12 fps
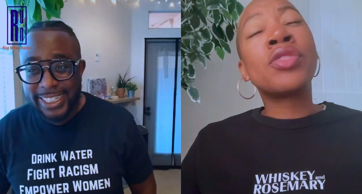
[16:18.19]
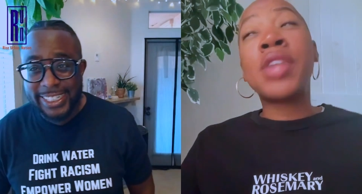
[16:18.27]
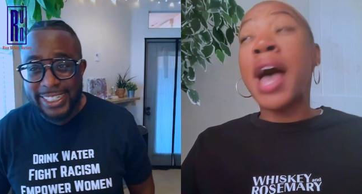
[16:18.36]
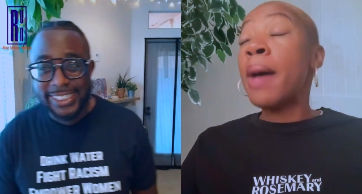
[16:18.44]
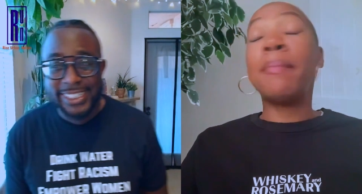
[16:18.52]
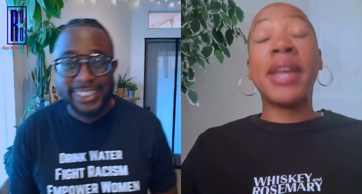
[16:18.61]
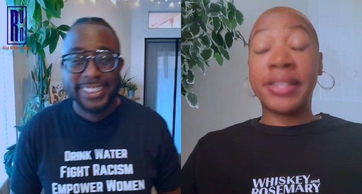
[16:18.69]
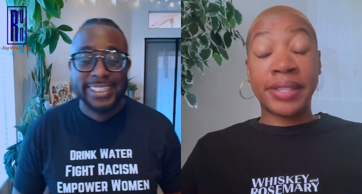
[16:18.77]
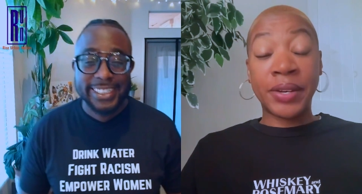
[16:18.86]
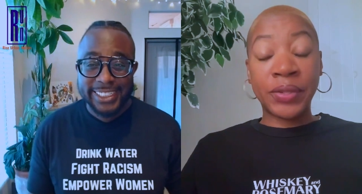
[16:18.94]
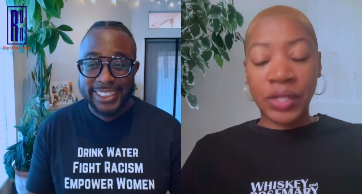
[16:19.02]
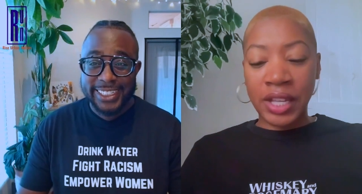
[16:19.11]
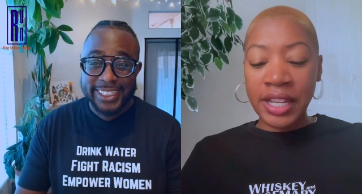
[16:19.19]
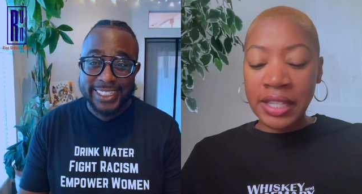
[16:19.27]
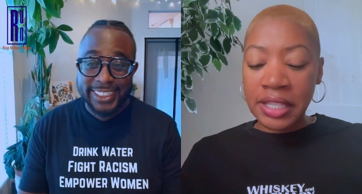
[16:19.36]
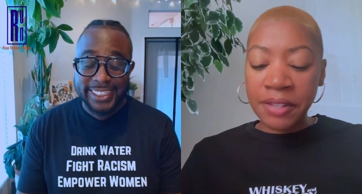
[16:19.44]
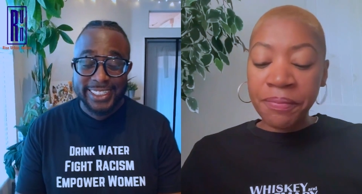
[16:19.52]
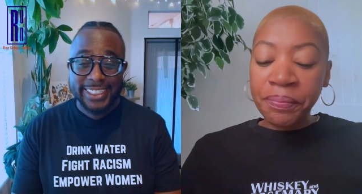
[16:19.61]
Speaker 1: That makes no
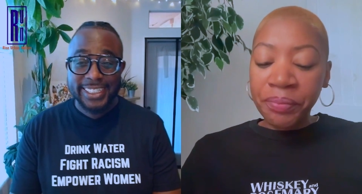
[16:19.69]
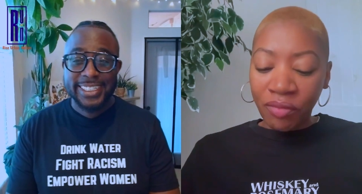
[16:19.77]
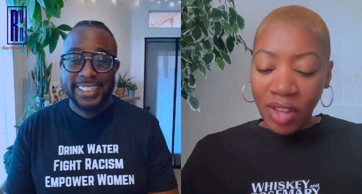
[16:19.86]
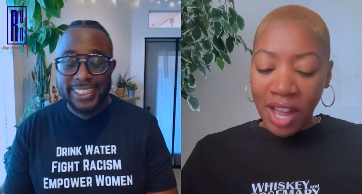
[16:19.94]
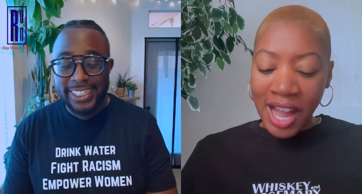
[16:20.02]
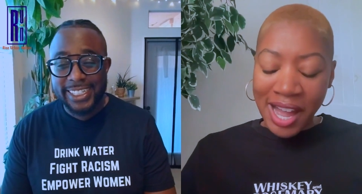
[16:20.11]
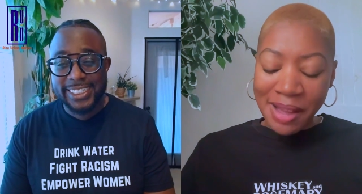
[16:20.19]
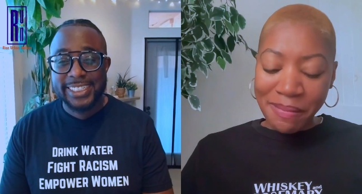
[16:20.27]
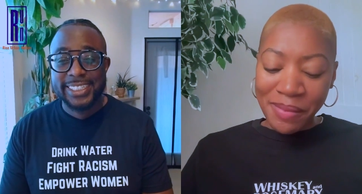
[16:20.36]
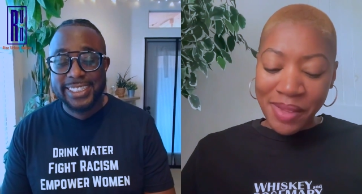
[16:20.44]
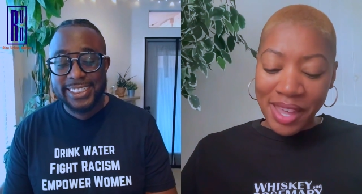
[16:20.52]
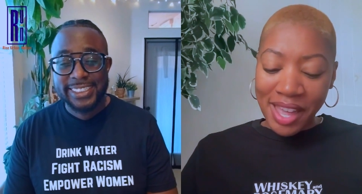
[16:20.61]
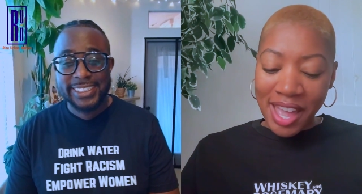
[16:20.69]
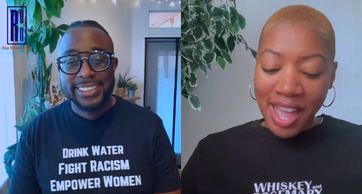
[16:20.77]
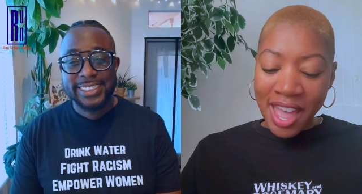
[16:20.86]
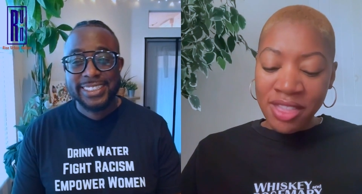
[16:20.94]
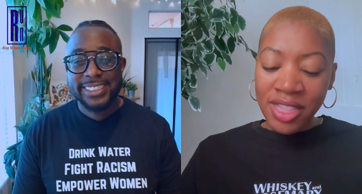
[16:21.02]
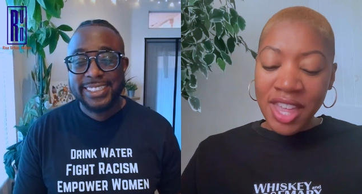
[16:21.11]
sense. Um,
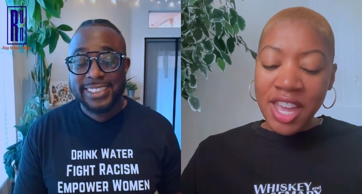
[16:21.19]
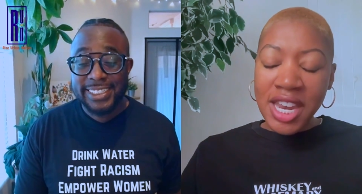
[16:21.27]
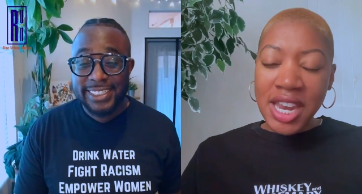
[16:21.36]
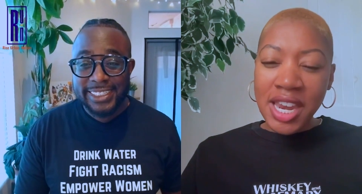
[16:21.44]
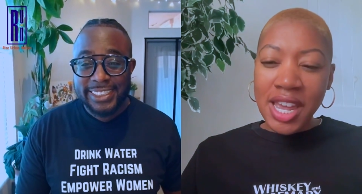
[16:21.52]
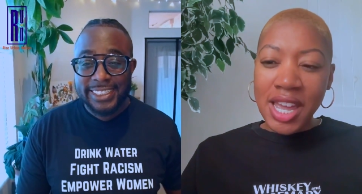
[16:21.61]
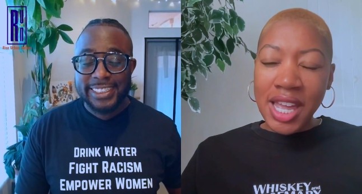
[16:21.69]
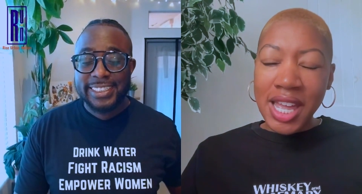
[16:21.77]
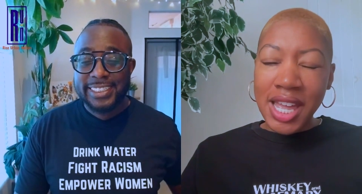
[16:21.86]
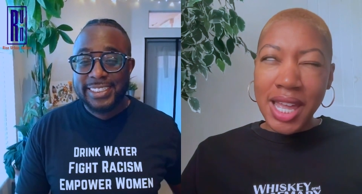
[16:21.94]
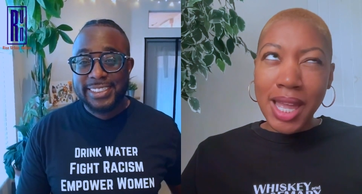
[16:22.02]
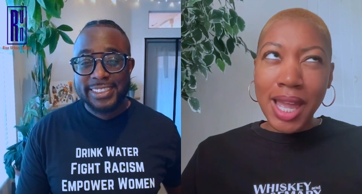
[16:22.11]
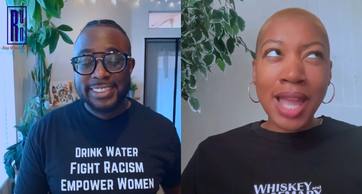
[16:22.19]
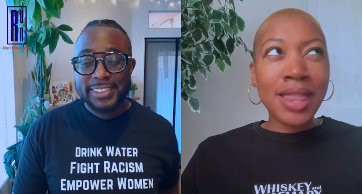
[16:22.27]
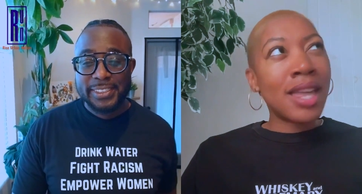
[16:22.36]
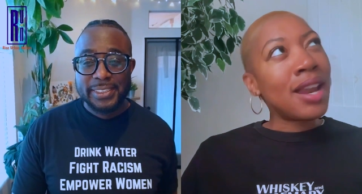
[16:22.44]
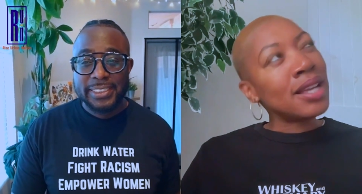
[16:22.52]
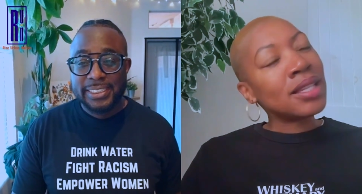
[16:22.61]
and then
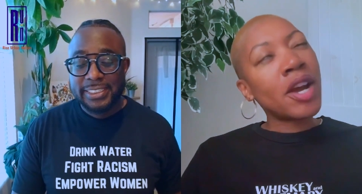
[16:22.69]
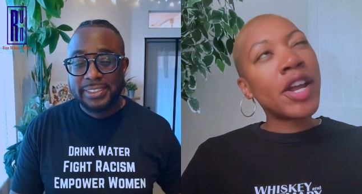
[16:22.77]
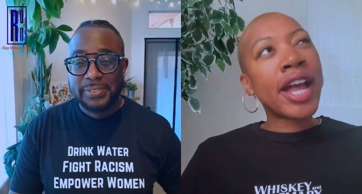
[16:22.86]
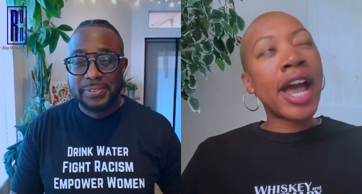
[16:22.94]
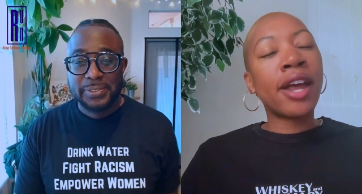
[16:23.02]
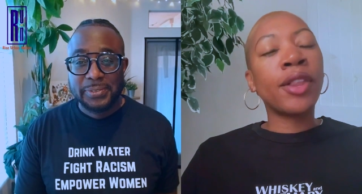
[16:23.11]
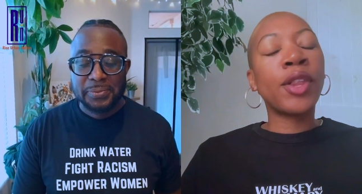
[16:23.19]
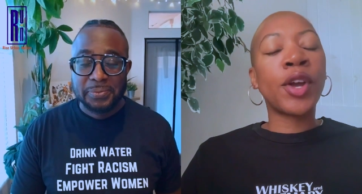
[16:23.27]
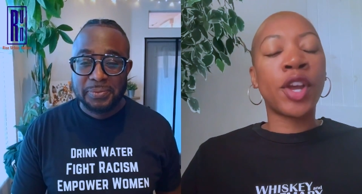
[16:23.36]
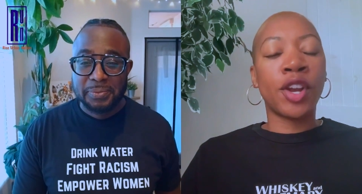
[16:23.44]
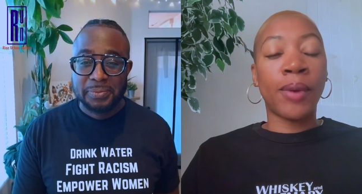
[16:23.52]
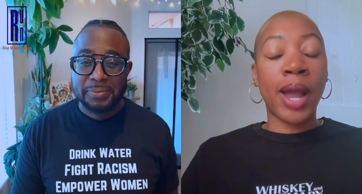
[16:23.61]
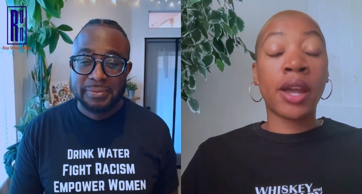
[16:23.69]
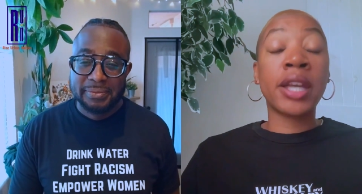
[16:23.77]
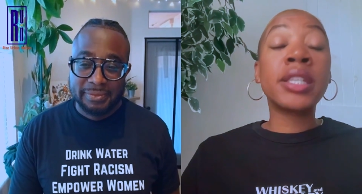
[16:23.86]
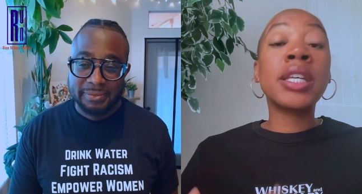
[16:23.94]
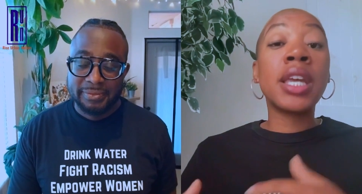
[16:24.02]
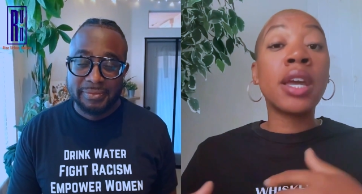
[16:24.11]
and then I started kind of looking around
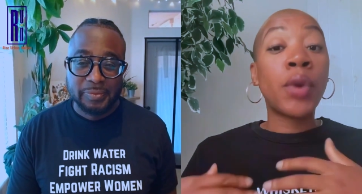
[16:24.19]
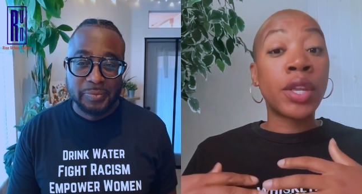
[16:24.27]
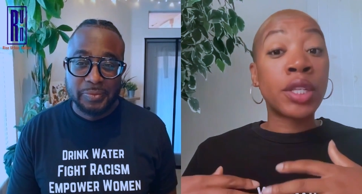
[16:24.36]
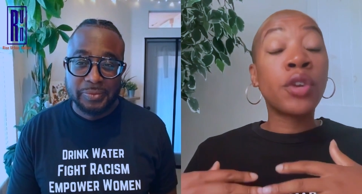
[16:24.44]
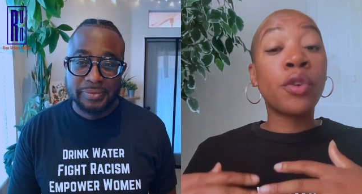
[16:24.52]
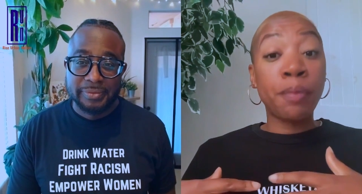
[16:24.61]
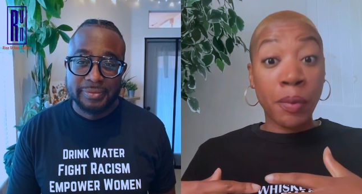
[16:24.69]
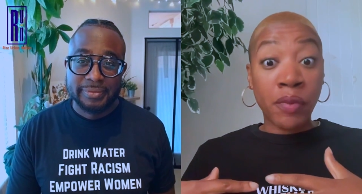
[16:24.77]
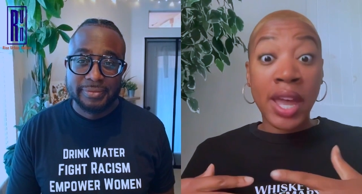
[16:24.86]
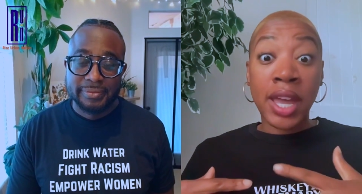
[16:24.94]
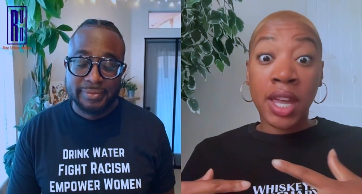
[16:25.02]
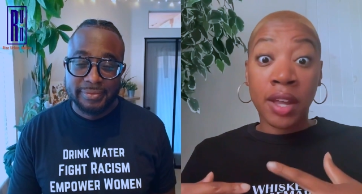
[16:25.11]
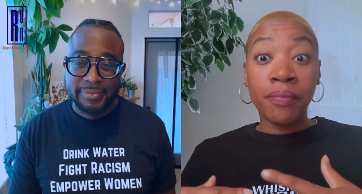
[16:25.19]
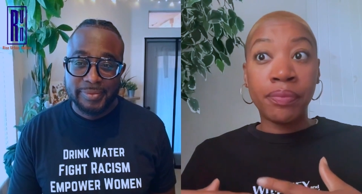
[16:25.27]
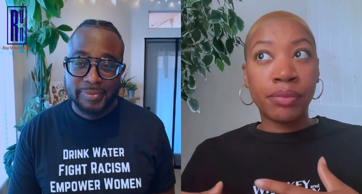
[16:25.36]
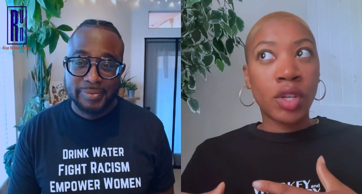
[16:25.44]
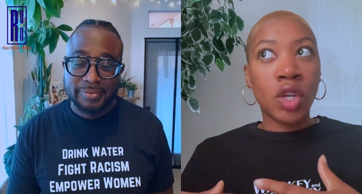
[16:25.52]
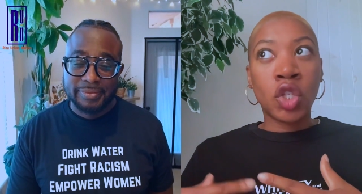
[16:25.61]
because, again, it's a group of like
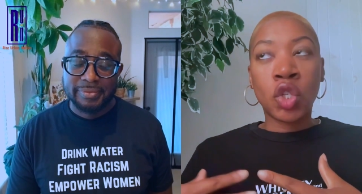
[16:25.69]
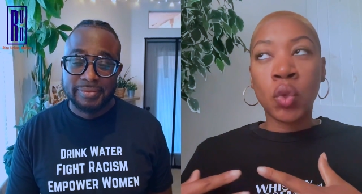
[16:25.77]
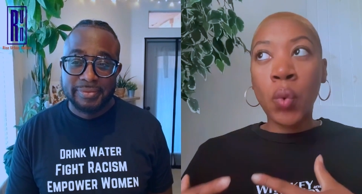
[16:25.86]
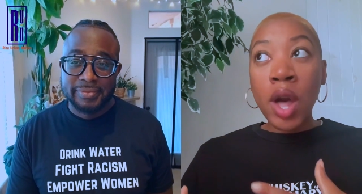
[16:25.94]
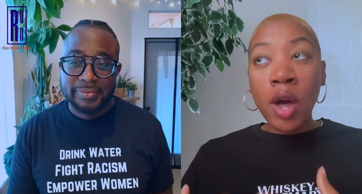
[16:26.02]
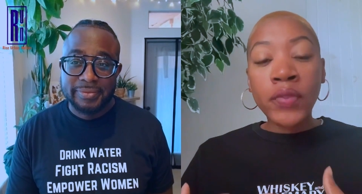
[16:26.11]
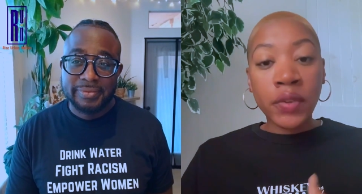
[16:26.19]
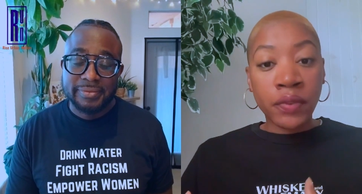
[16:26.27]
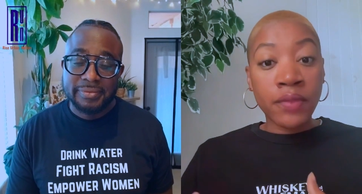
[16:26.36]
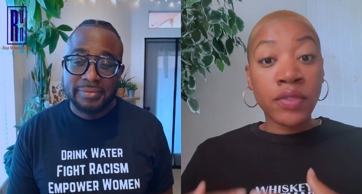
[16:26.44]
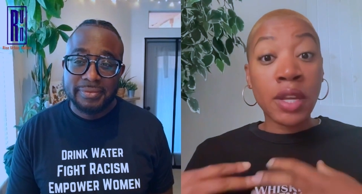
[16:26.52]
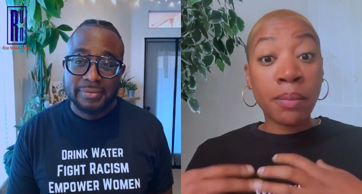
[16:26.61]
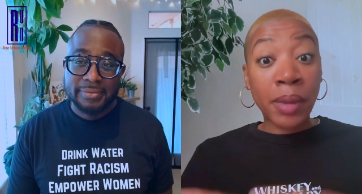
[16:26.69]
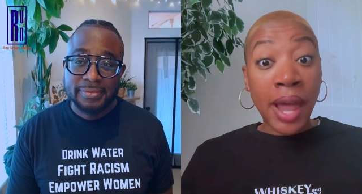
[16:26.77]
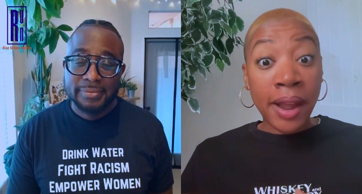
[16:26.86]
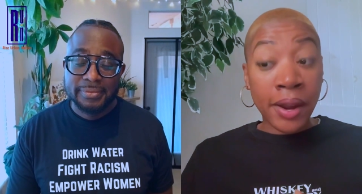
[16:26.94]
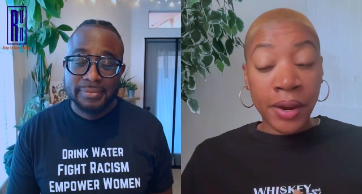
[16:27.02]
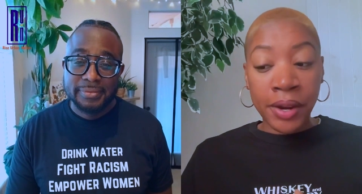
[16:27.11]
12 to 15
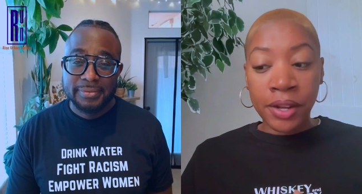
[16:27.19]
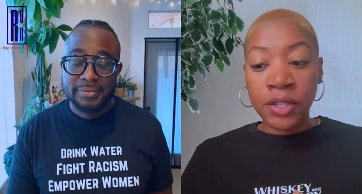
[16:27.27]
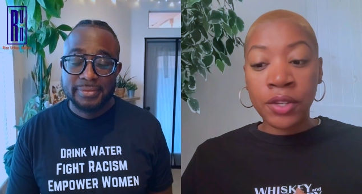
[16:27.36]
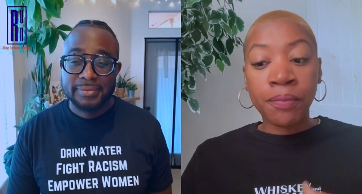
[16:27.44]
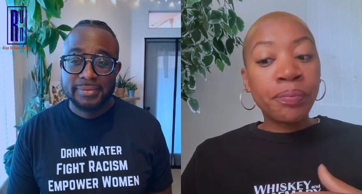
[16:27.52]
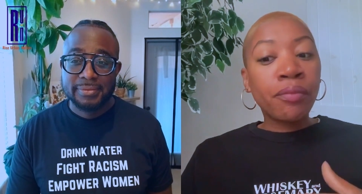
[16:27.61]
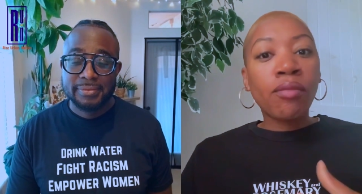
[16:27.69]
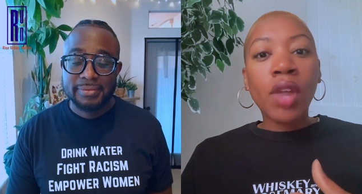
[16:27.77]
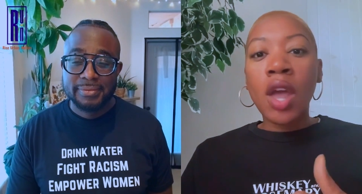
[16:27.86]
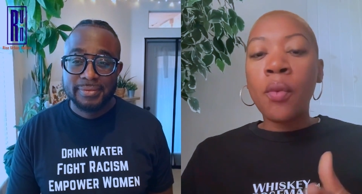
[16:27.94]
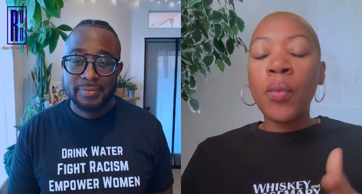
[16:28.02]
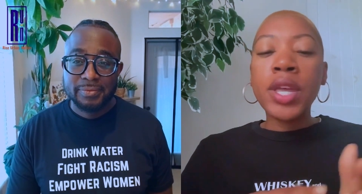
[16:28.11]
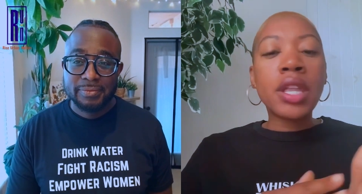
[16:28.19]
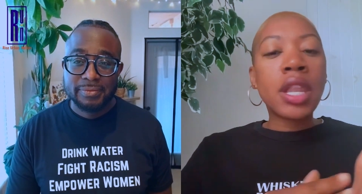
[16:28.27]
Black girls. And we